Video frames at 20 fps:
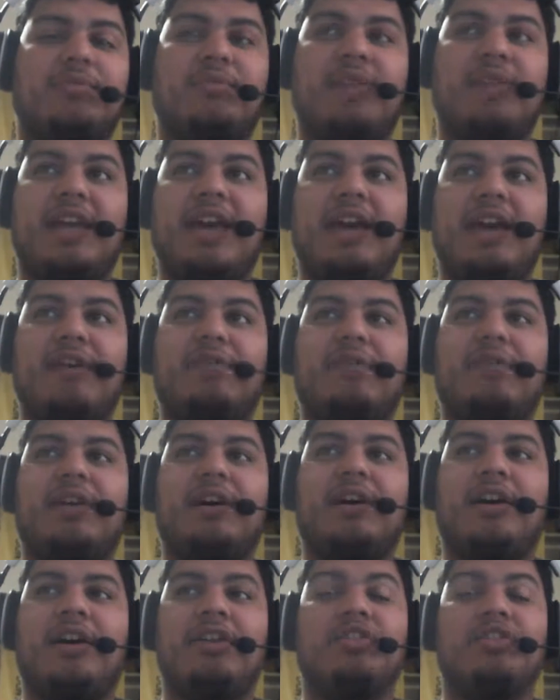We have
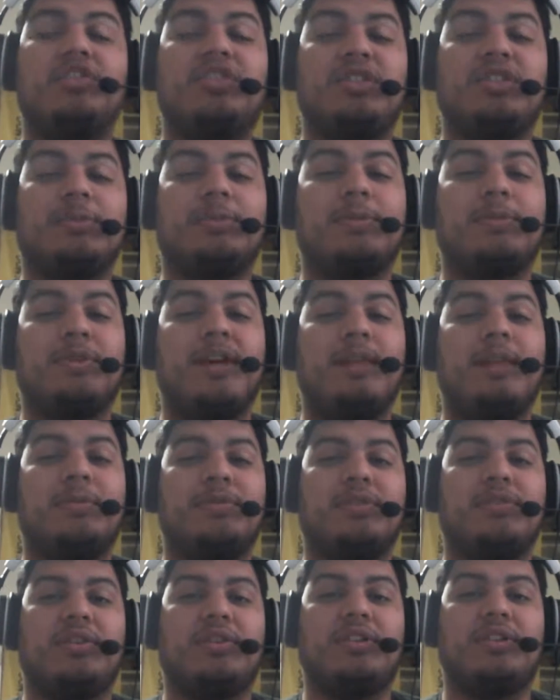a hundred
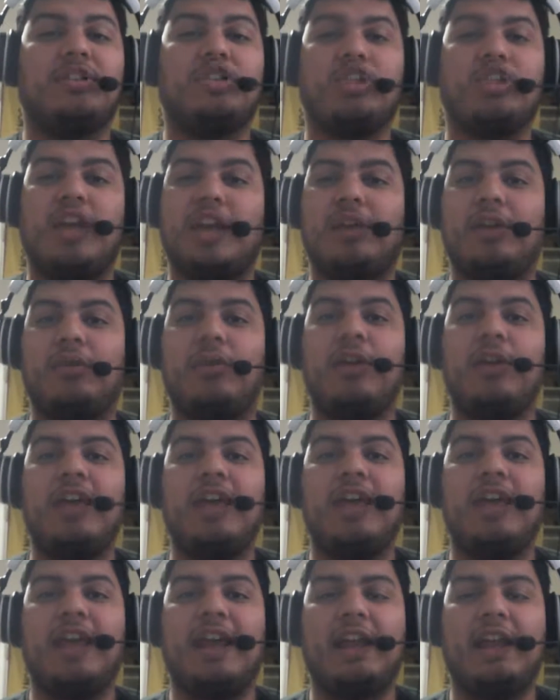subscribers on this channel
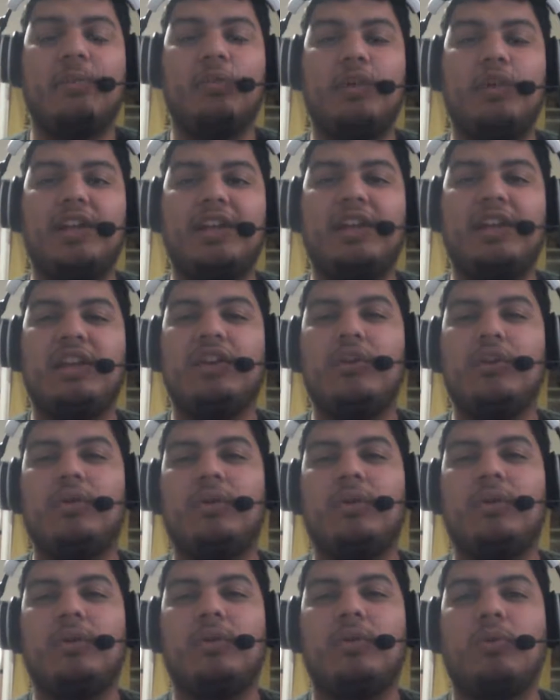and I'm wanting to
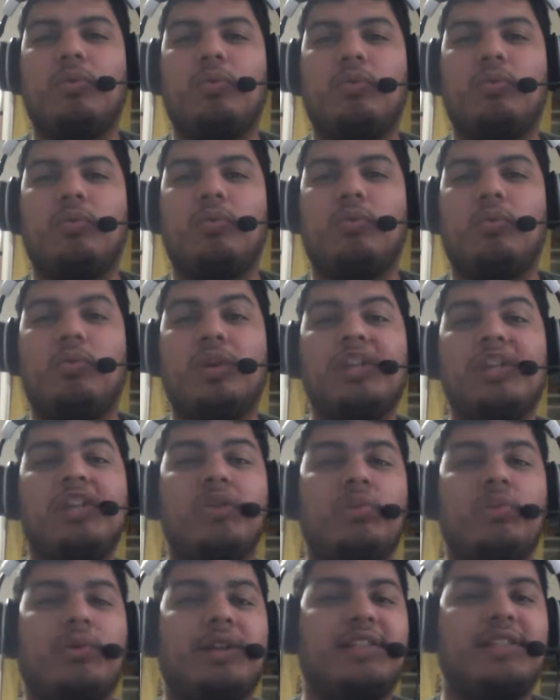know what
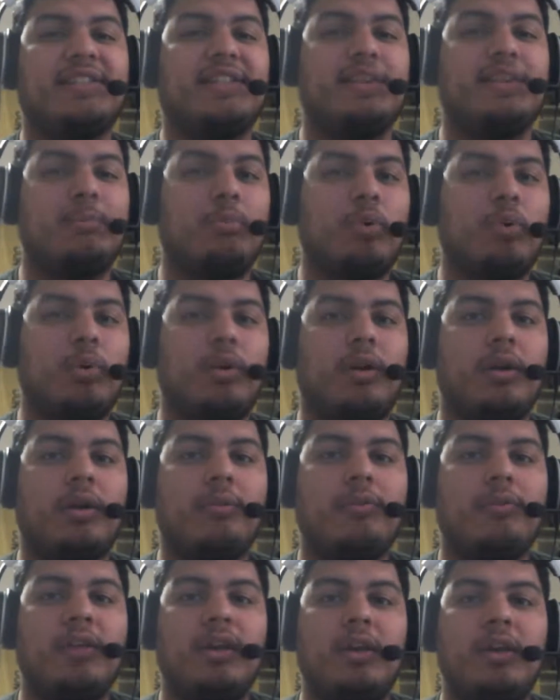you want to see more
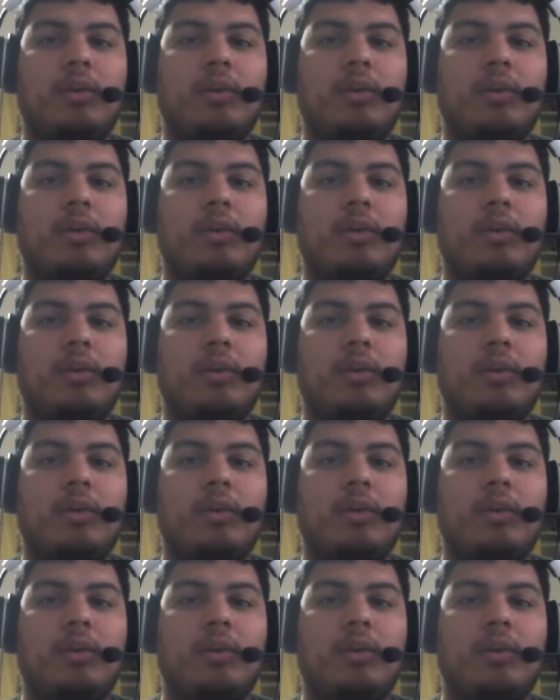of,